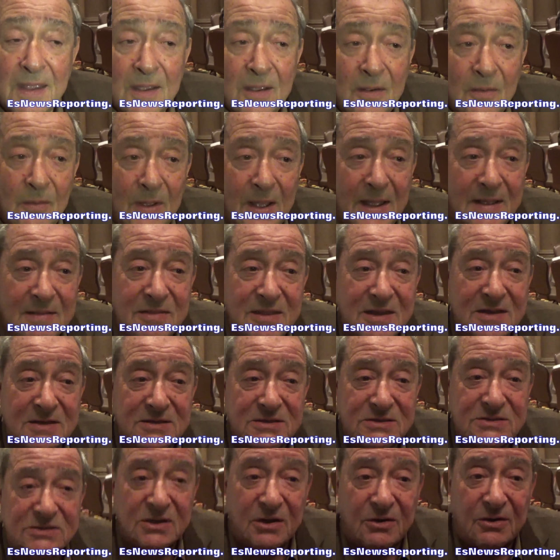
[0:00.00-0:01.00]
Well, I think
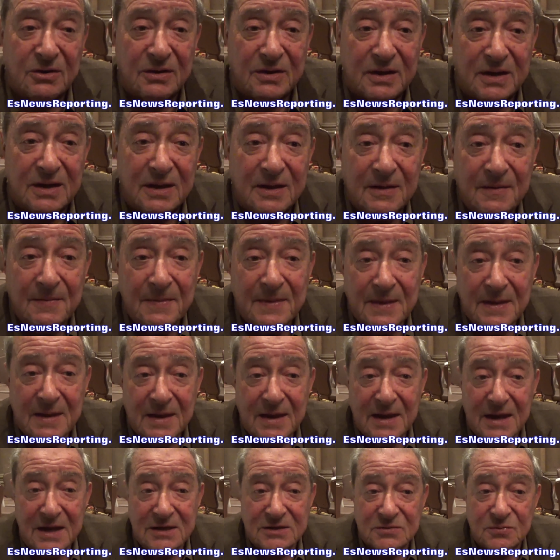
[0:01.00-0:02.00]
certainly
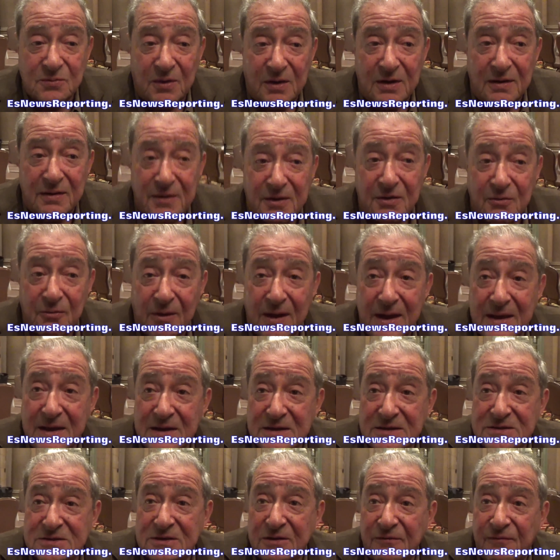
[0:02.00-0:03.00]
he's one of the
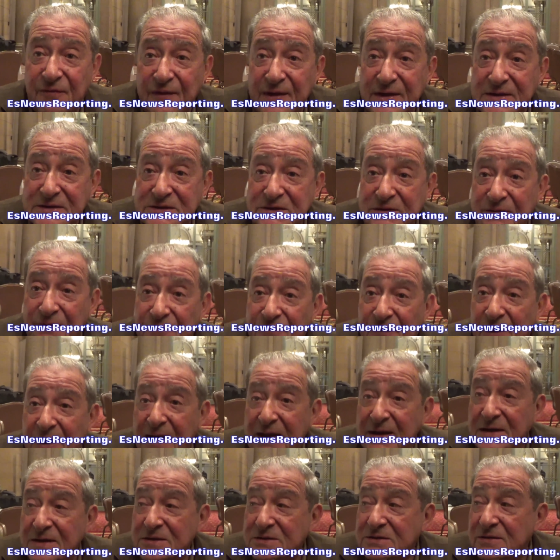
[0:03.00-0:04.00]
greatest defensive
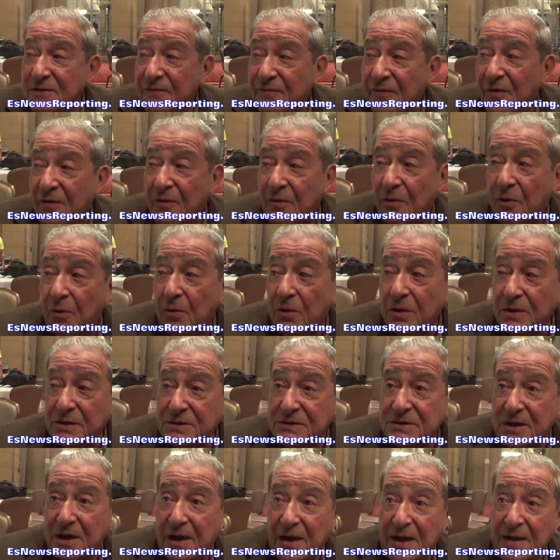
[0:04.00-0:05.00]
fighters of all, all
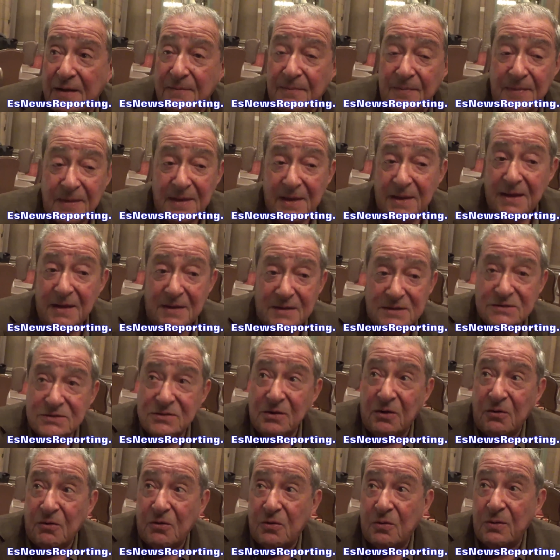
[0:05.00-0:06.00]
time. There's
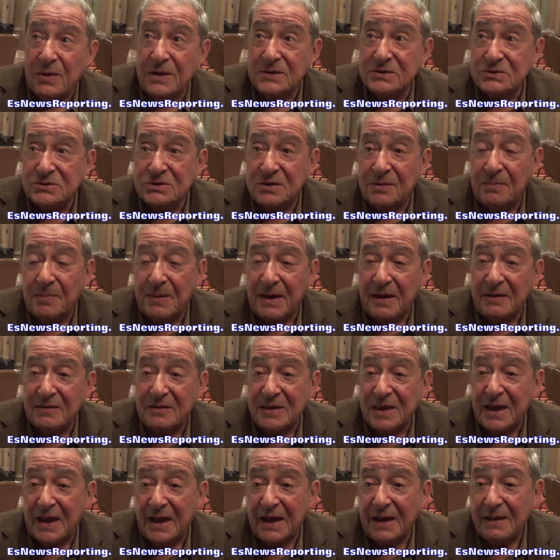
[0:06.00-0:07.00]
no question about
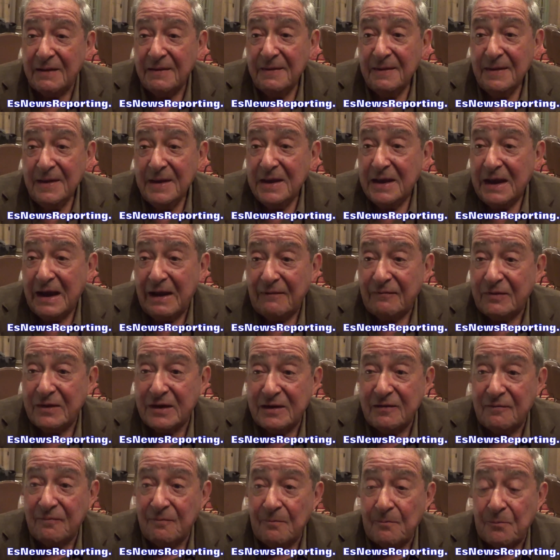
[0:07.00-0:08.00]
that. You have to
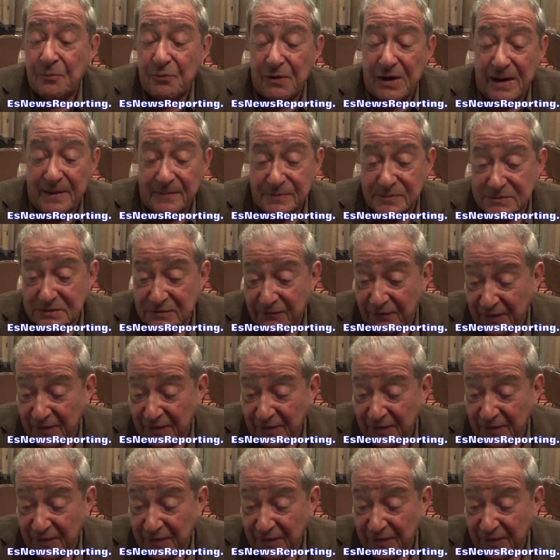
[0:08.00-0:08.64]
give him props for